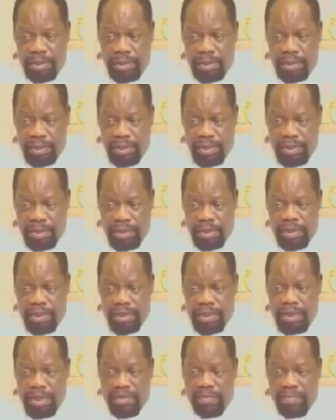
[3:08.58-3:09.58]
that
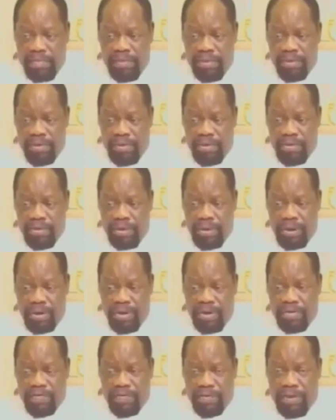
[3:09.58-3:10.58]
I am
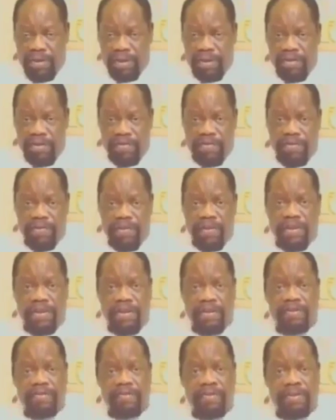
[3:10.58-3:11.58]
totally
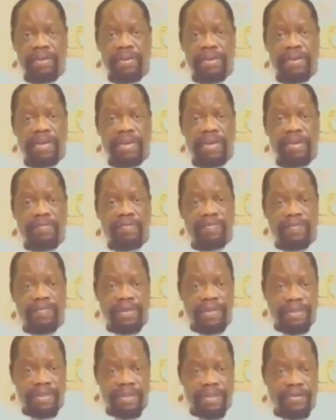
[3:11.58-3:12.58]
satisfied with
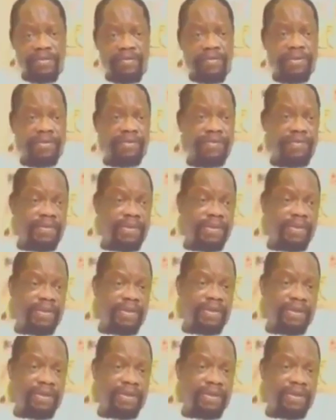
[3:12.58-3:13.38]
everything we said.